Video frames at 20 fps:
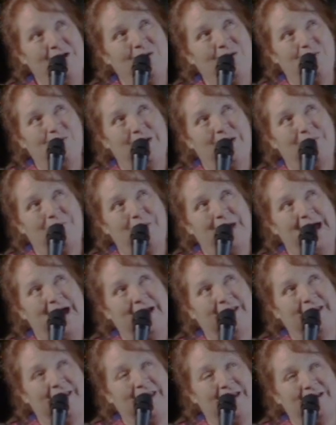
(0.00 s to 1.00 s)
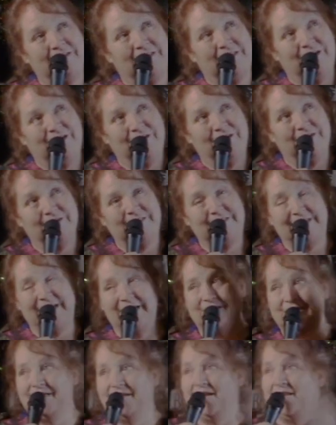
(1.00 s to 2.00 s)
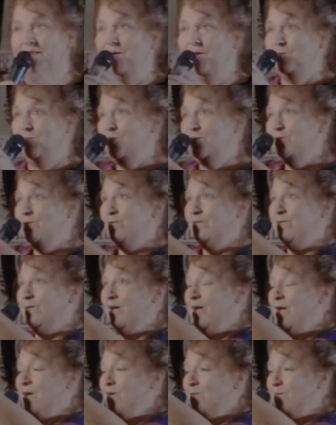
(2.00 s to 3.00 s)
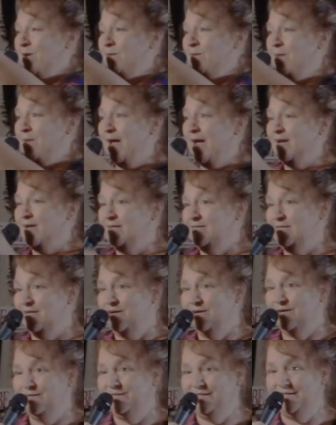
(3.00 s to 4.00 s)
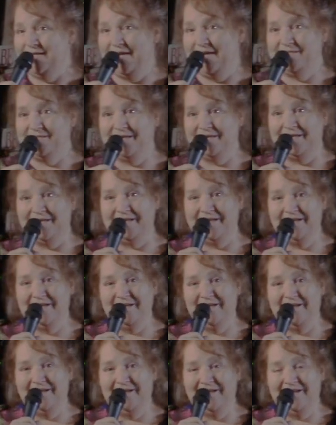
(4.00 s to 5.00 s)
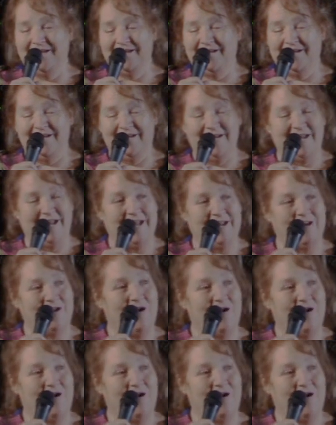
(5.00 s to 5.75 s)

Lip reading: went back to her station, and the moon went back to her station, and